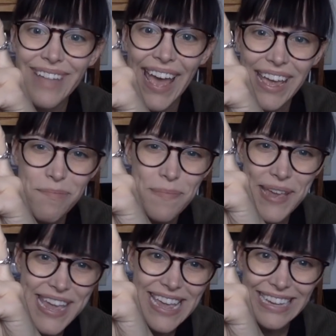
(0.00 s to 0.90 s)
A,
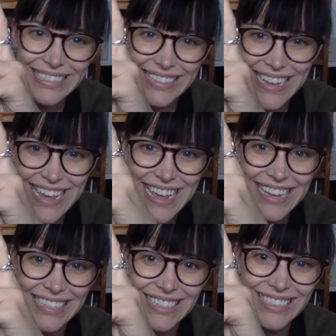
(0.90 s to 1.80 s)
B,
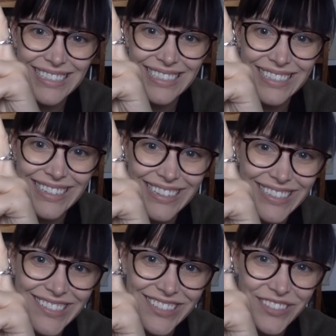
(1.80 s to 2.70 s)
C.
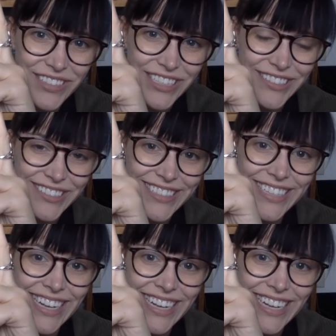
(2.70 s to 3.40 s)
Oh, so cute.